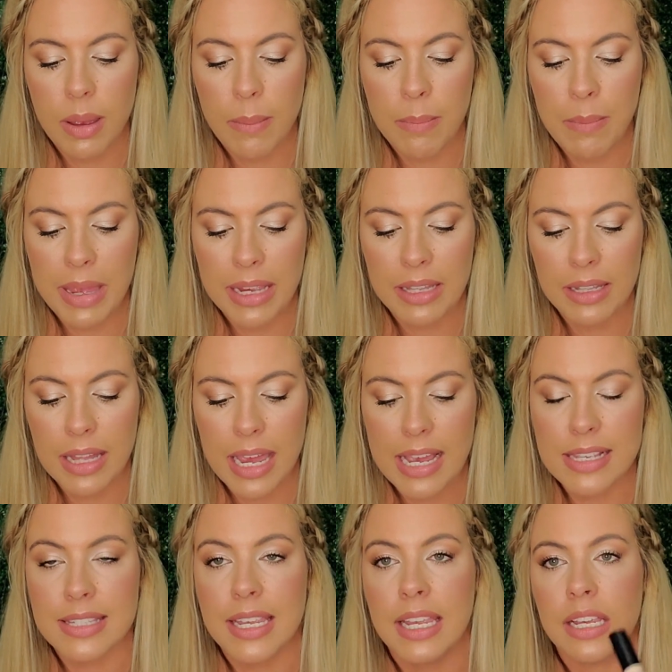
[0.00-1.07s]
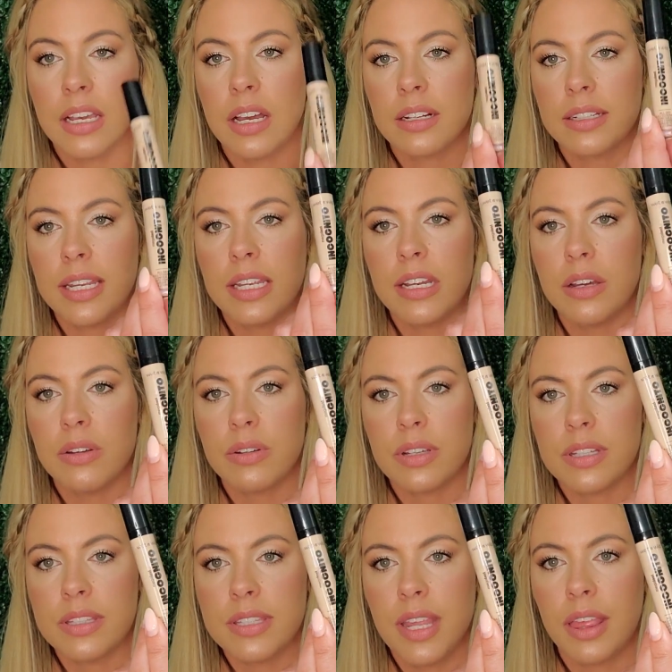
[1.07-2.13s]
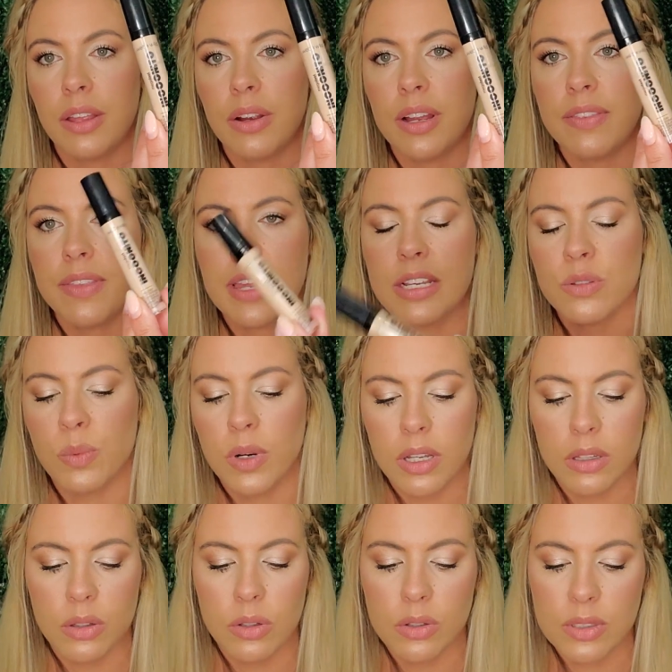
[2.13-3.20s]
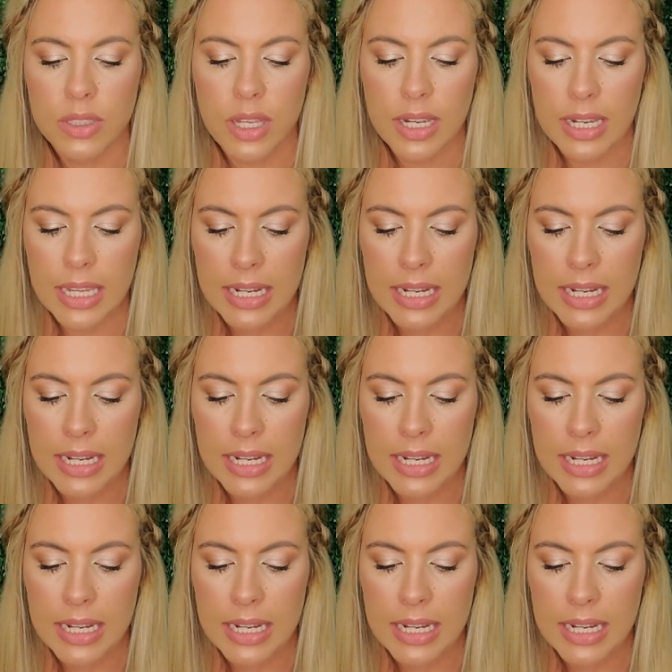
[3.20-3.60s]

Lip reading: Megalast Incognito Concealer, and that is what it looks like.